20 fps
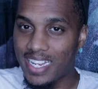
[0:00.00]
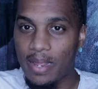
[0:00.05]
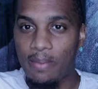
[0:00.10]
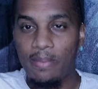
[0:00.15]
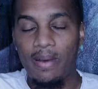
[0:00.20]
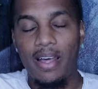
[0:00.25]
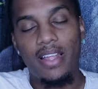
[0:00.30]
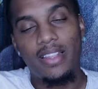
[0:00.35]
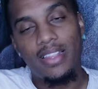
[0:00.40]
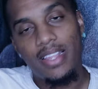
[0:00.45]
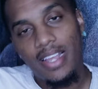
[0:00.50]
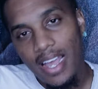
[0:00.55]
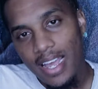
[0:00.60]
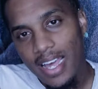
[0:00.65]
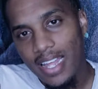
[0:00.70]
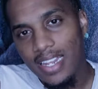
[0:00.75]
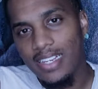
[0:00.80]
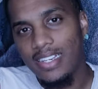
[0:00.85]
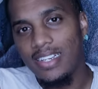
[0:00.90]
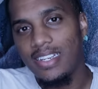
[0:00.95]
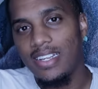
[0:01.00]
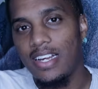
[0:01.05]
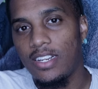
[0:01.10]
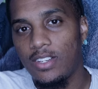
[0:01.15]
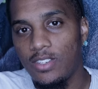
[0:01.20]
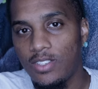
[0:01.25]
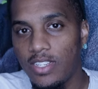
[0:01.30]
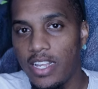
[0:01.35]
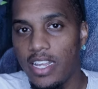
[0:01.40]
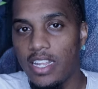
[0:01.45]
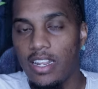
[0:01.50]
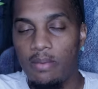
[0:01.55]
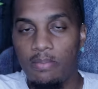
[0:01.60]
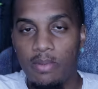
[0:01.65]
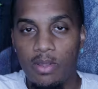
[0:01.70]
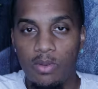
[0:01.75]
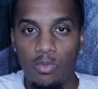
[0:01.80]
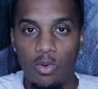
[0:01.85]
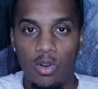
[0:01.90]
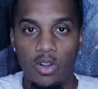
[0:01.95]
like that, but I think I got a good understanding.
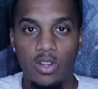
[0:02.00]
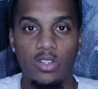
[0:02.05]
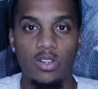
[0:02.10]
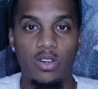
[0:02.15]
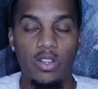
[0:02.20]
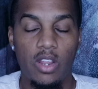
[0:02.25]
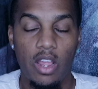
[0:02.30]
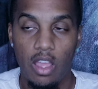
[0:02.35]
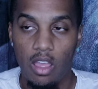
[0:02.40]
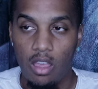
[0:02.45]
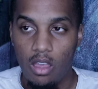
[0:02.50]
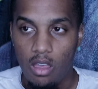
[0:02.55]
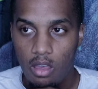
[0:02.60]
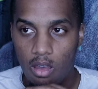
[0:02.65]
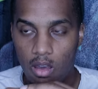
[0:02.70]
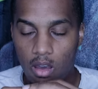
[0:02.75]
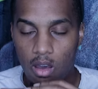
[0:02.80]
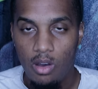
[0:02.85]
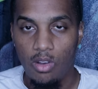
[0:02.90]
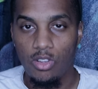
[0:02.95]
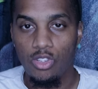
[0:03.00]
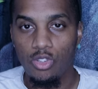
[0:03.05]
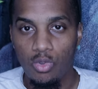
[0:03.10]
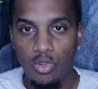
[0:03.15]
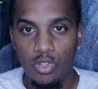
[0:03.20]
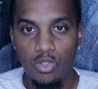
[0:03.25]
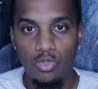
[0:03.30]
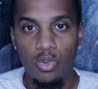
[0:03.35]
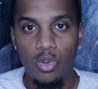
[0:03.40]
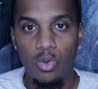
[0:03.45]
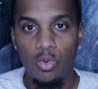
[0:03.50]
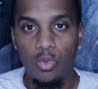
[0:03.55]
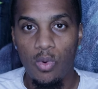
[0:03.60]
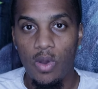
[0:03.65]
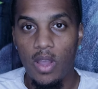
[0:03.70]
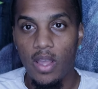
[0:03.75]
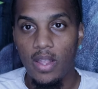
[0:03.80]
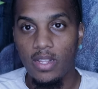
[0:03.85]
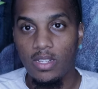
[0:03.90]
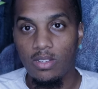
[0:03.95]
I've been working on it all
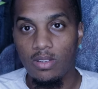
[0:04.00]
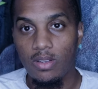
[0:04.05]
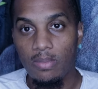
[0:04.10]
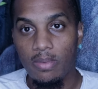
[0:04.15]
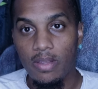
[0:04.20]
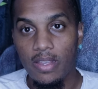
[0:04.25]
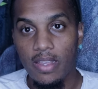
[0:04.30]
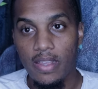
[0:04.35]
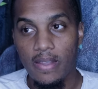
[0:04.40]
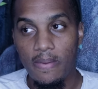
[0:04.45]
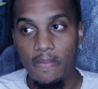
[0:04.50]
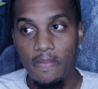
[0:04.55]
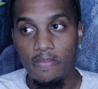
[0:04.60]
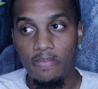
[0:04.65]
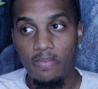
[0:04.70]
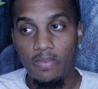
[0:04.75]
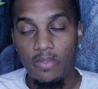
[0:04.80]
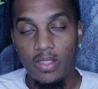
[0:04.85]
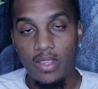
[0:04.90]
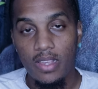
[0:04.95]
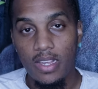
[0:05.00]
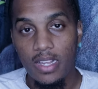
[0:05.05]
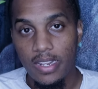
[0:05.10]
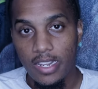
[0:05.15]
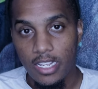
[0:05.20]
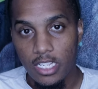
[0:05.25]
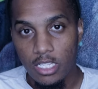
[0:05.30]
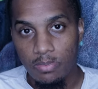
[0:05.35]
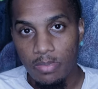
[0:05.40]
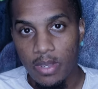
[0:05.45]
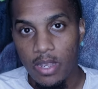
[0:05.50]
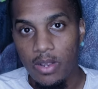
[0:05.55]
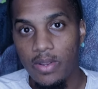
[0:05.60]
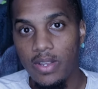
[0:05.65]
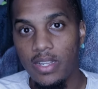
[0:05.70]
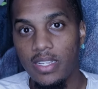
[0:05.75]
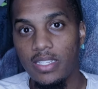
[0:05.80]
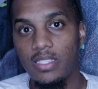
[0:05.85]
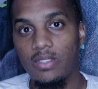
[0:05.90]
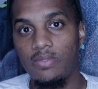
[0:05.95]
2021. It's going to be an
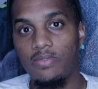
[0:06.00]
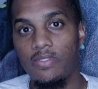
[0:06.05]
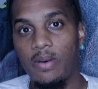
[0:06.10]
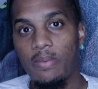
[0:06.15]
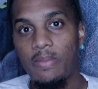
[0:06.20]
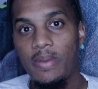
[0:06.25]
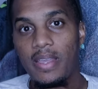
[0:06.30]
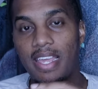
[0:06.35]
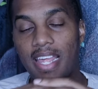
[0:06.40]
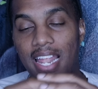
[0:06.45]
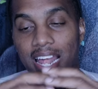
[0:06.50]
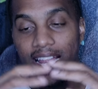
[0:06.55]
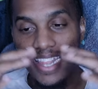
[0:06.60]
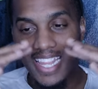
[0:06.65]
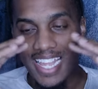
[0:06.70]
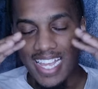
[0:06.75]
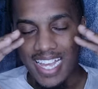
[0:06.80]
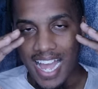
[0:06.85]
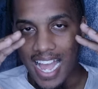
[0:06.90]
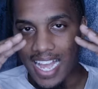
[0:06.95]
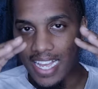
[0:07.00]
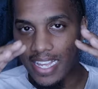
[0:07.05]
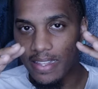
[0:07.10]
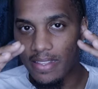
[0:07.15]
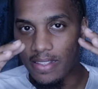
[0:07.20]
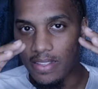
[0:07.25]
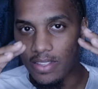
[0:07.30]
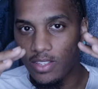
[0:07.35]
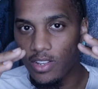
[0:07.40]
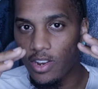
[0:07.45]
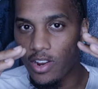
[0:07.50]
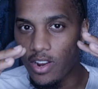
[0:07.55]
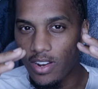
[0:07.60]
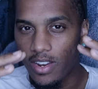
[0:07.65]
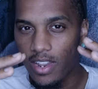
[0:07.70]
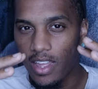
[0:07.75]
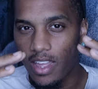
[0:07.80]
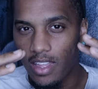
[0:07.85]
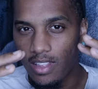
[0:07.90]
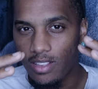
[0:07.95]
experience for me. I think I can
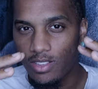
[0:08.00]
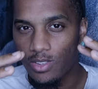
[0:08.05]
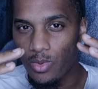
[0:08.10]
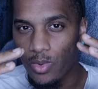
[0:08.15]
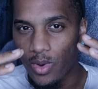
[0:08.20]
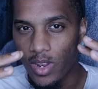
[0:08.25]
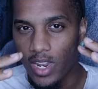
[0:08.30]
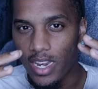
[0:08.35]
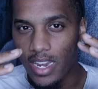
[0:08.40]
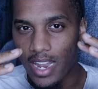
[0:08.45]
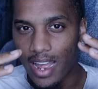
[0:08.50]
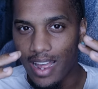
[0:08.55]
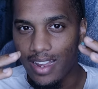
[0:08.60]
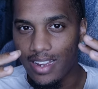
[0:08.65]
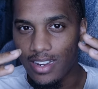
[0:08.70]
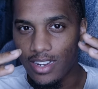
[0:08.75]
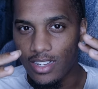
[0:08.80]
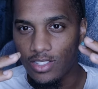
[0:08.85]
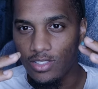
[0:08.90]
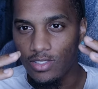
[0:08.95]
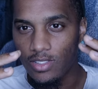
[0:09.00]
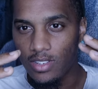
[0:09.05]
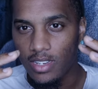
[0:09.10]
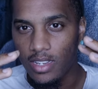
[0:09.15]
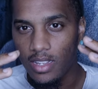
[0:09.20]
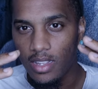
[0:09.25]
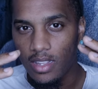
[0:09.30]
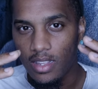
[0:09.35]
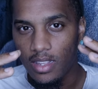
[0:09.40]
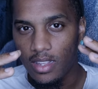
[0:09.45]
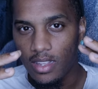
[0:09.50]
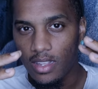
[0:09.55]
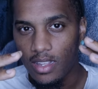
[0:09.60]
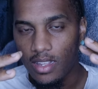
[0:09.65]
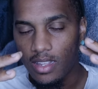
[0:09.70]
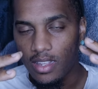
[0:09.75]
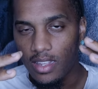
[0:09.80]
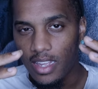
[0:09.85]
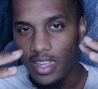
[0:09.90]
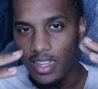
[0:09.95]
turn that 2900
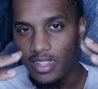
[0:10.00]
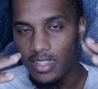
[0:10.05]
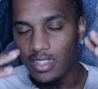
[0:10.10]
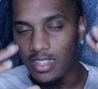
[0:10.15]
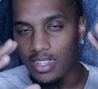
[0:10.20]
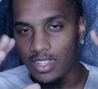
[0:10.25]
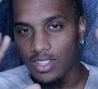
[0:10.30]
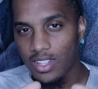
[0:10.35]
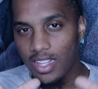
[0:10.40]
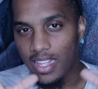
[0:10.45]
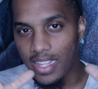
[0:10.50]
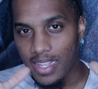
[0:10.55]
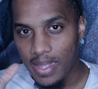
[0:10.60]
into